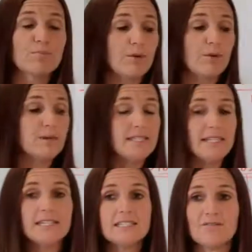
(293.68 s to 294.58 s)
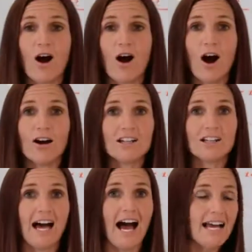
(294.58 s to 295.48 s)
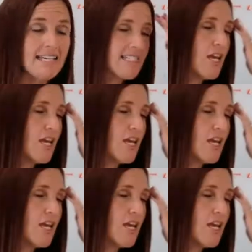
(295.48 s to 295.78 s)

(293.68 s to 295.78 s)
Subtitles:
purposes of our class,